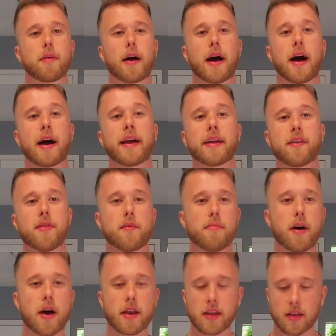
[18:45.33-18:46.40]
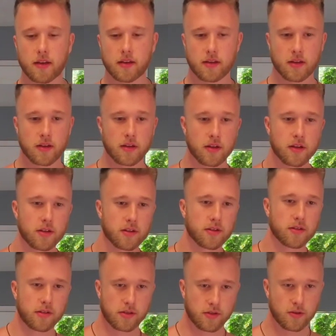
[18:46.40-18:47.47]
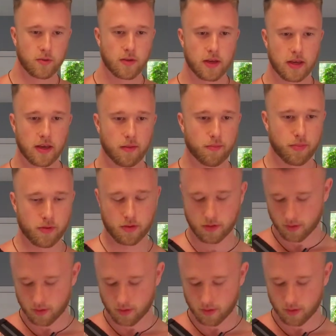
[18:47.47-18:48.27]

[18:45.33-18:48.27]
behind the body, to the hip.